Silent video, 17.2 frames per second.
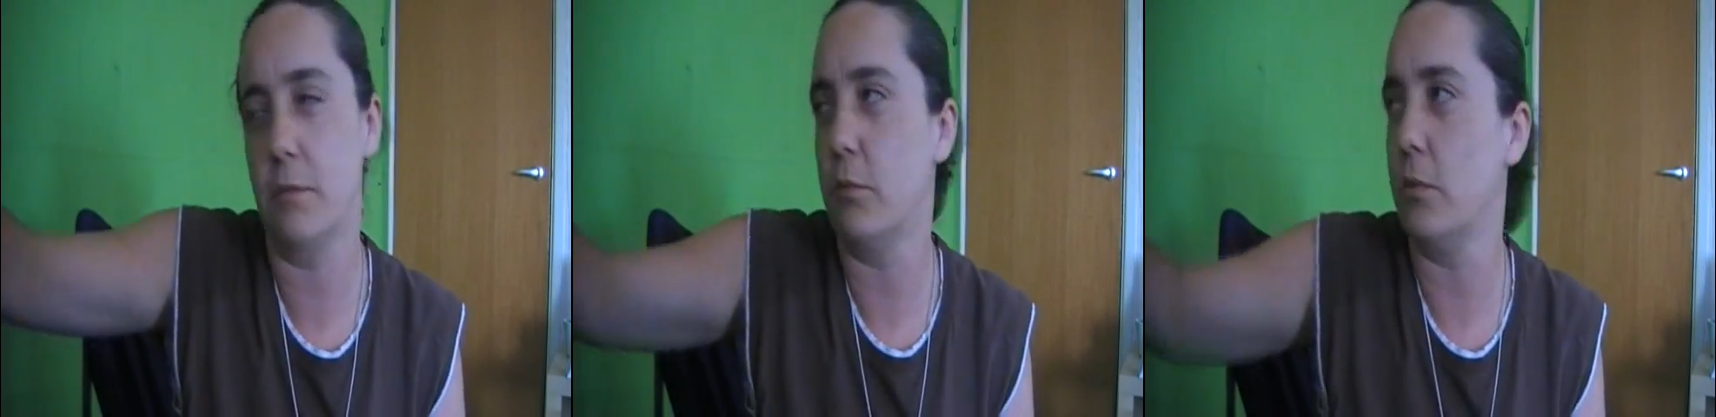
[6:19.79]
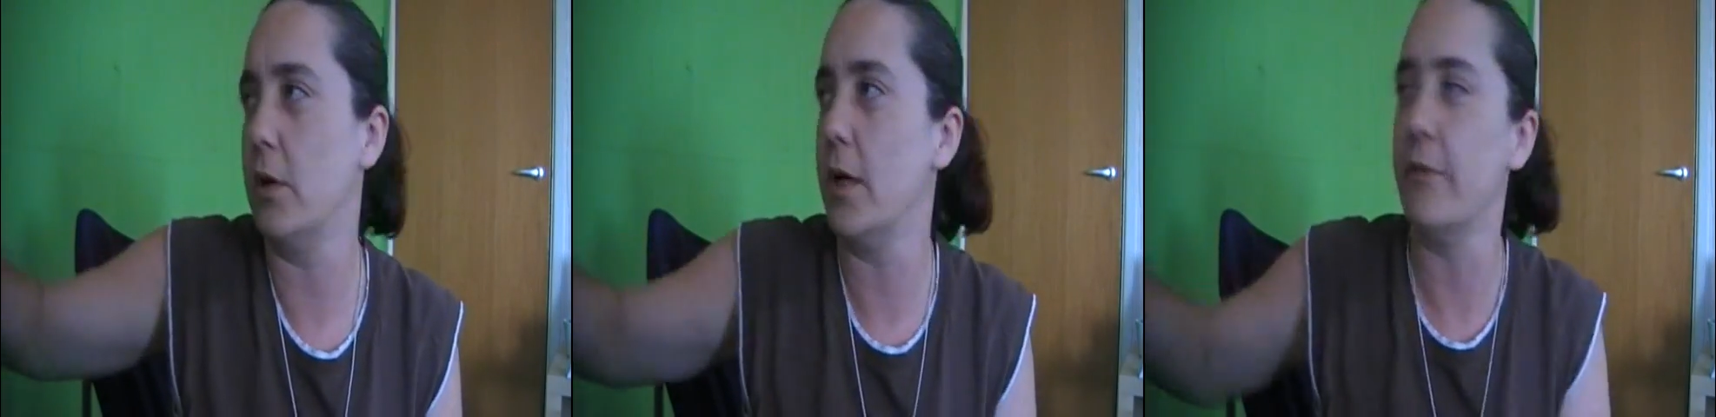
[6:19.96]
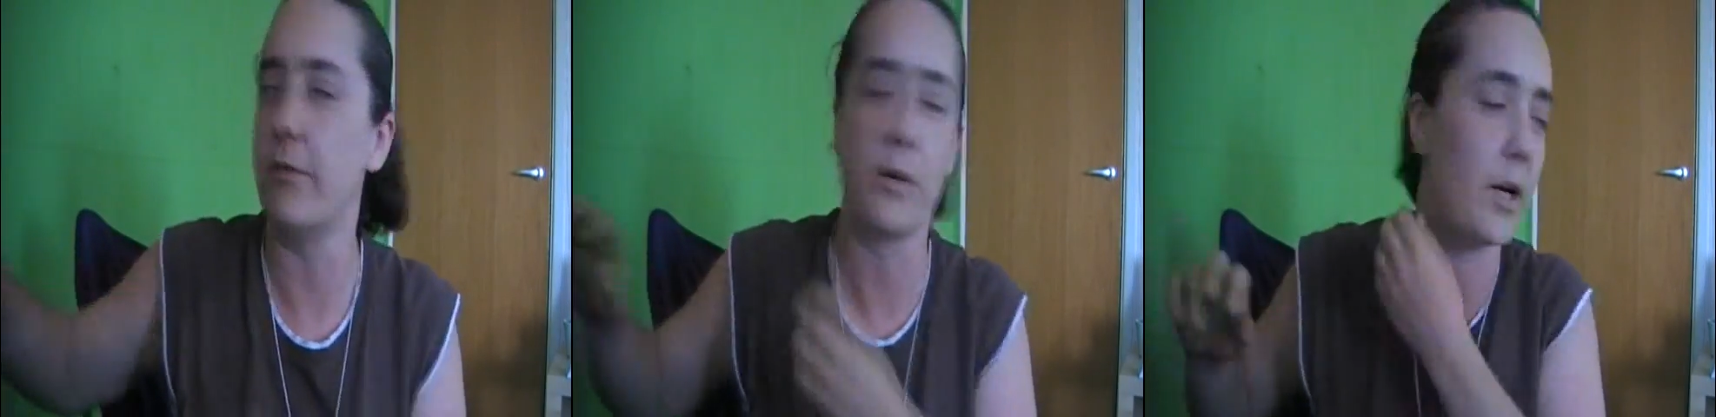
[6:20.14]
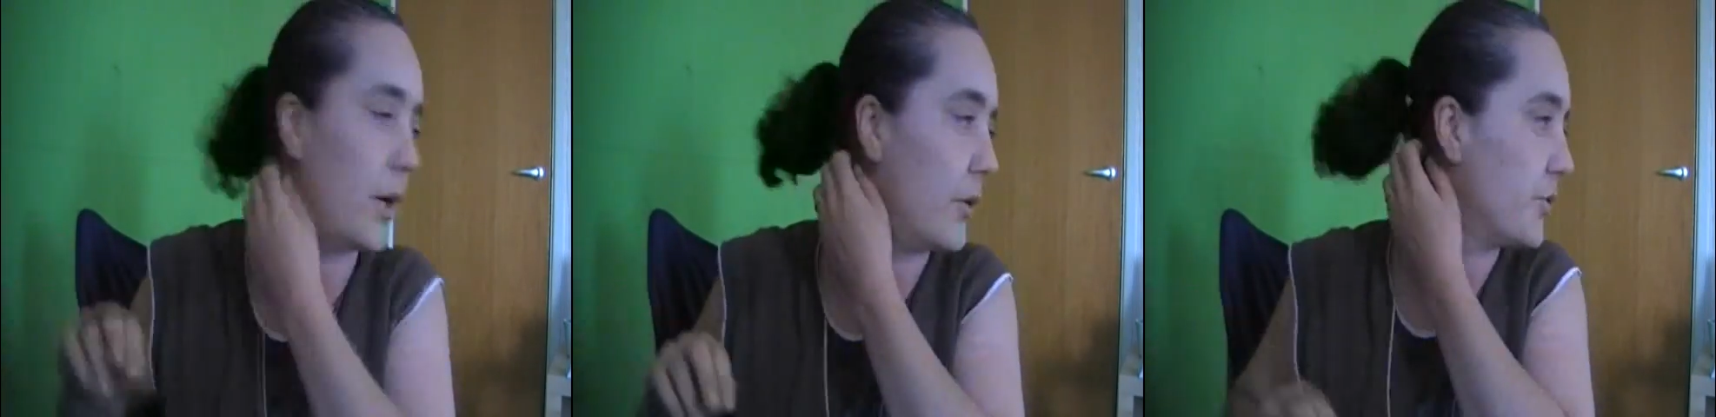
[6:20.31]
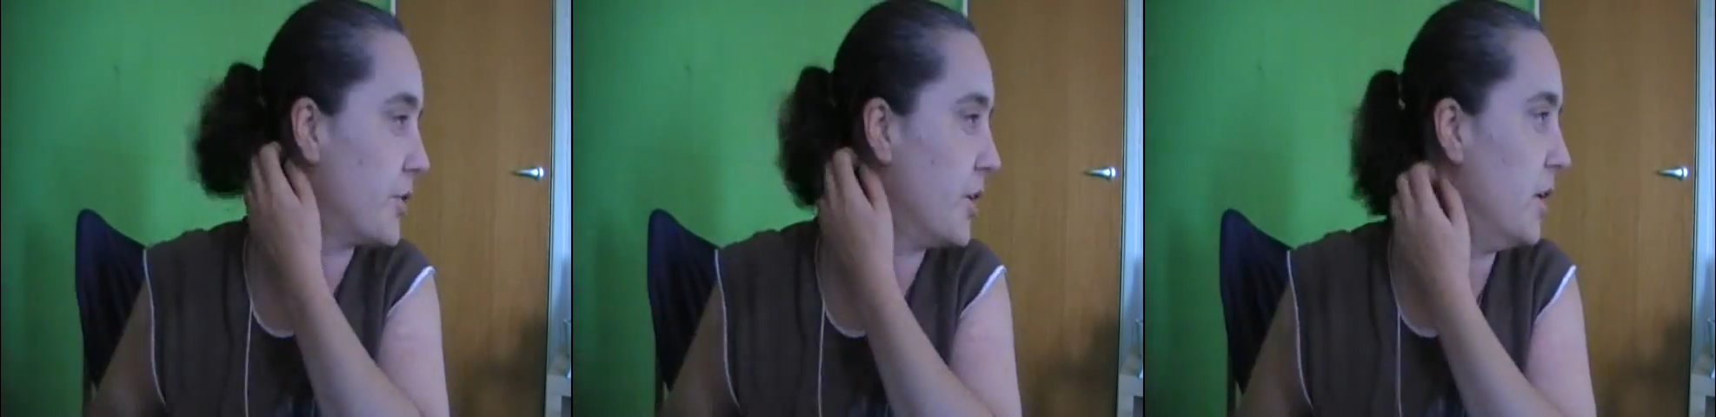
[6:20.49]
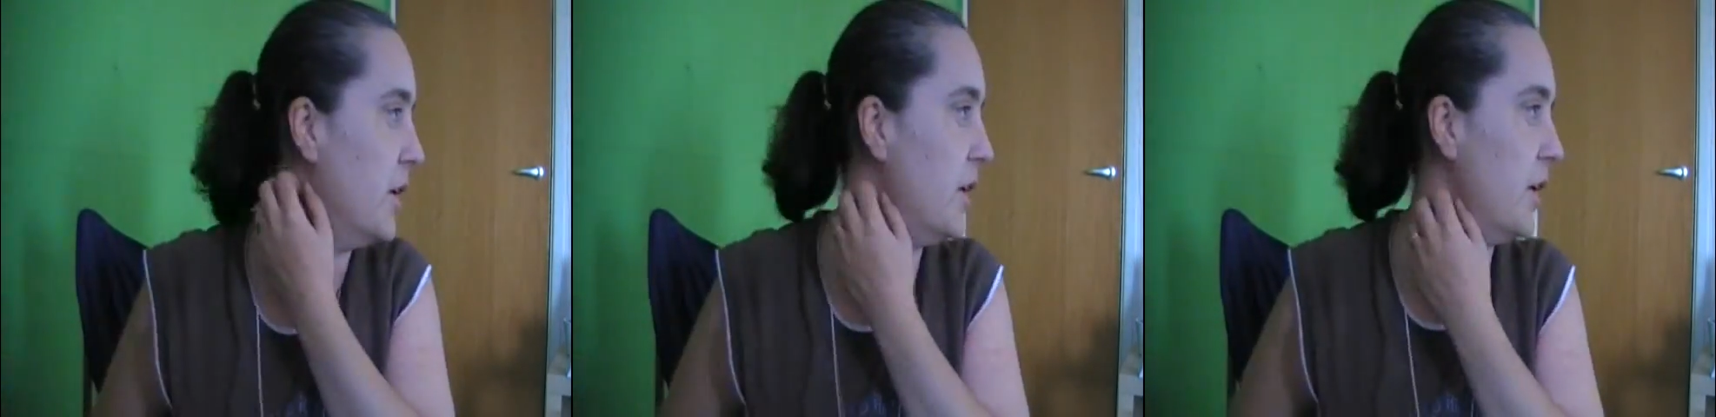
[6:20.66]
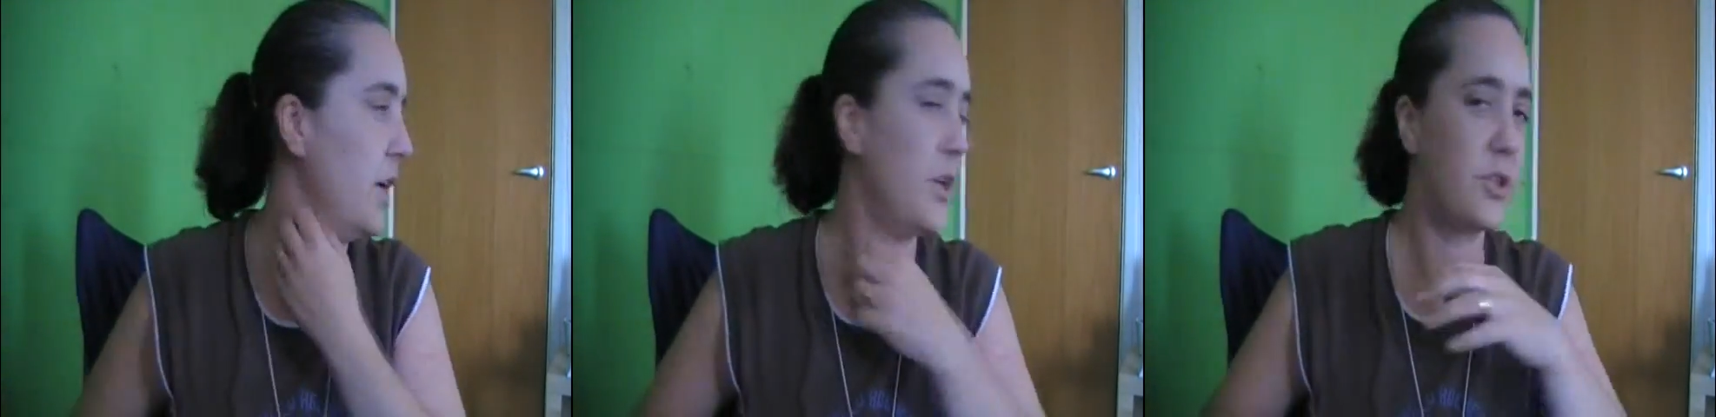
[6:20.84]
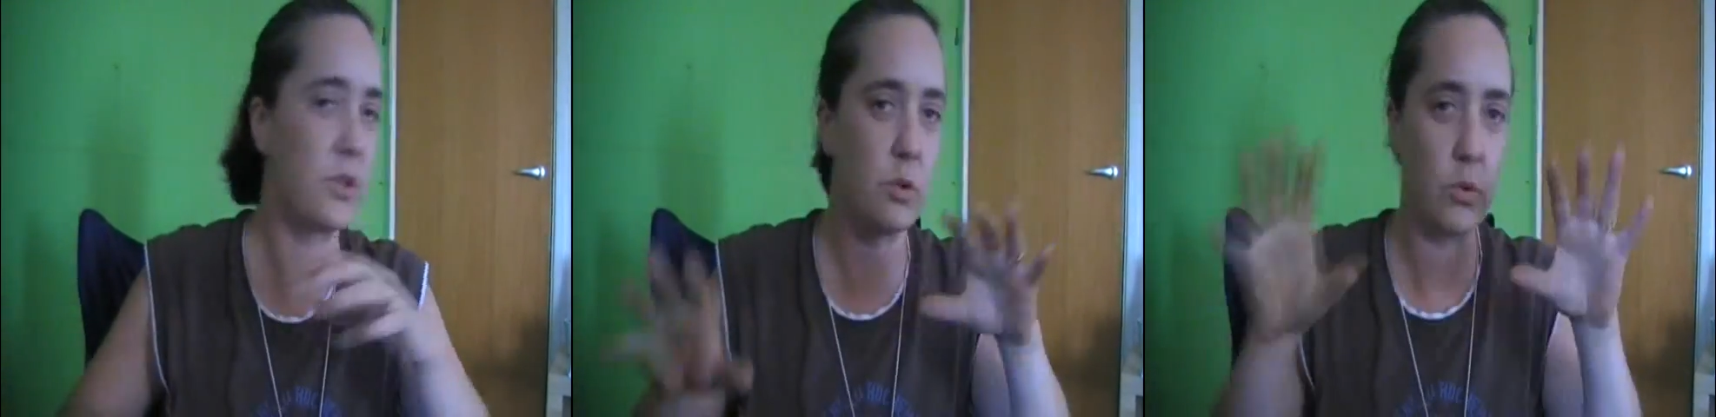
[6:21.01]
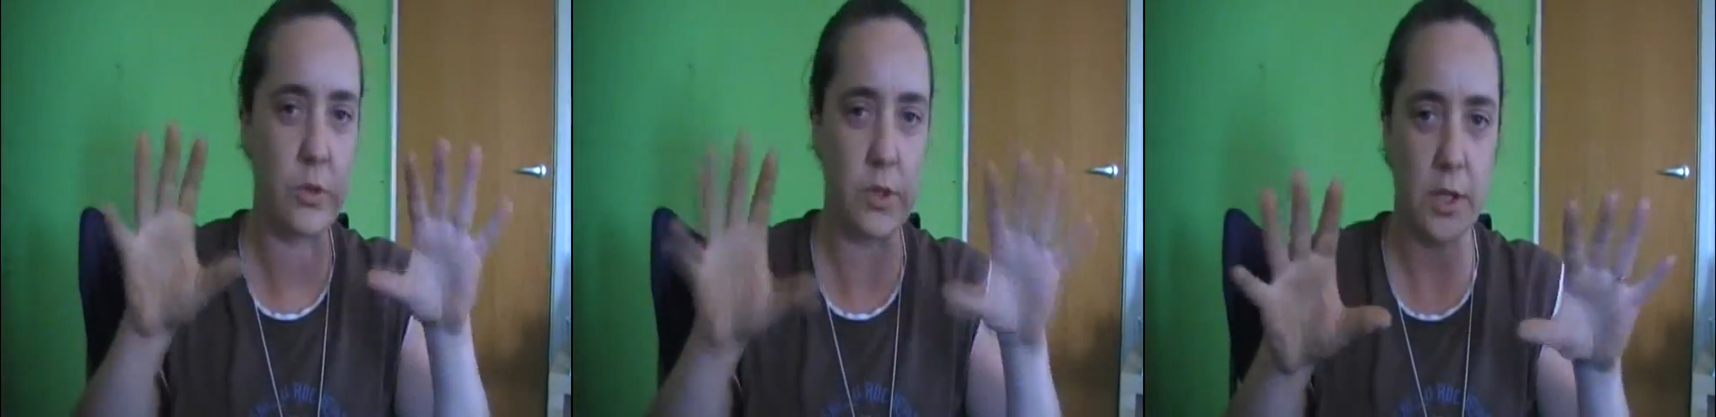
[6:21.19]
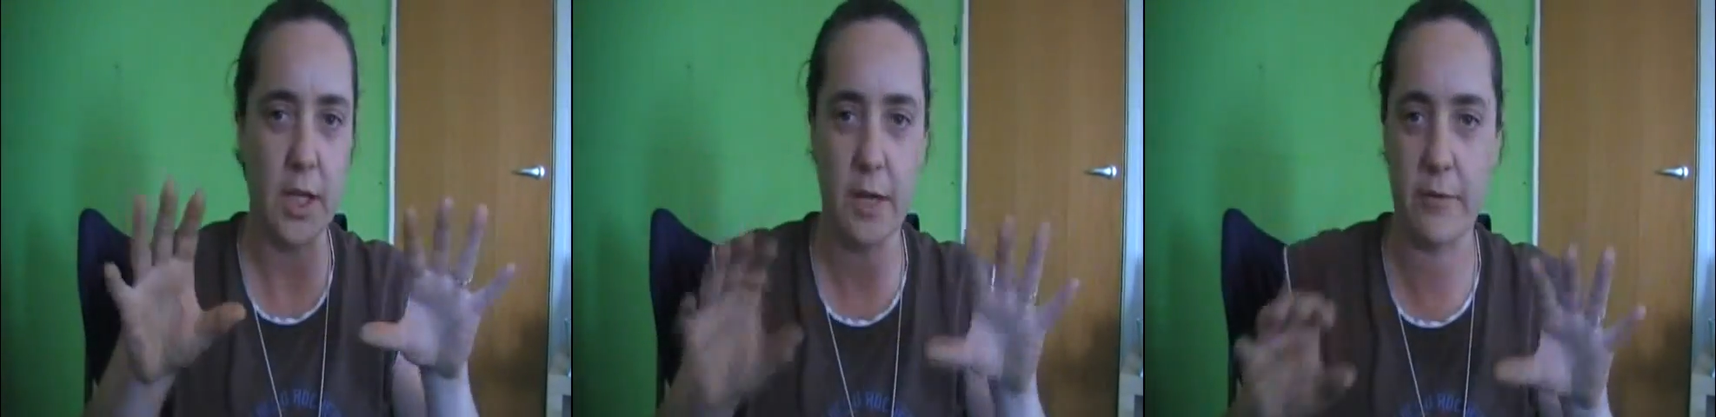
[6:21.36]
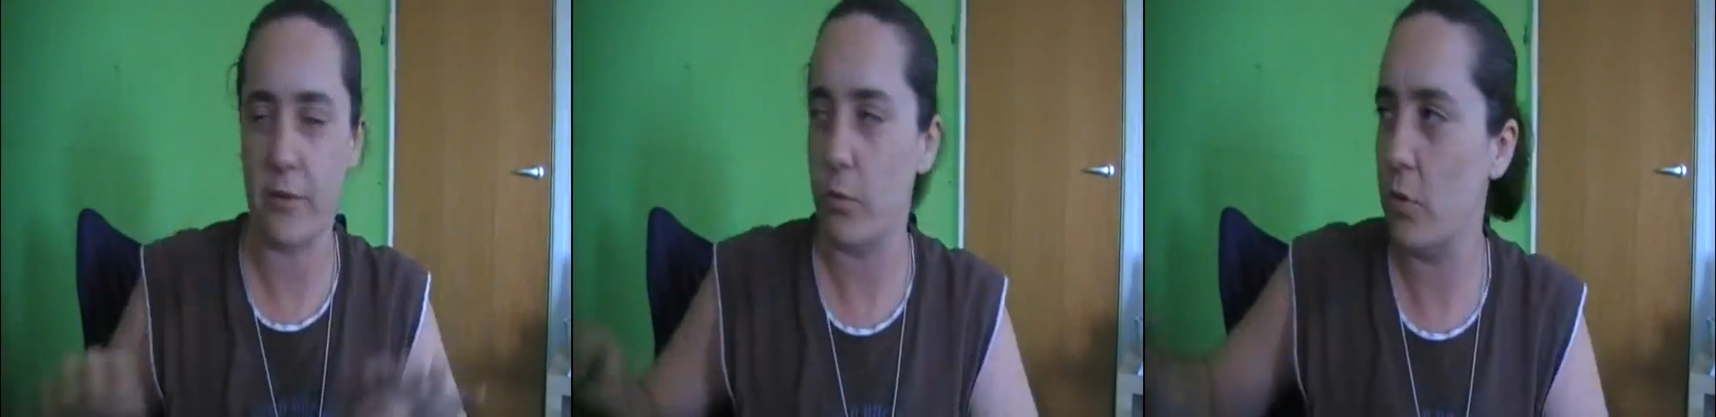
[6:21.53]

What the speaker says: and whatever else, it's all together.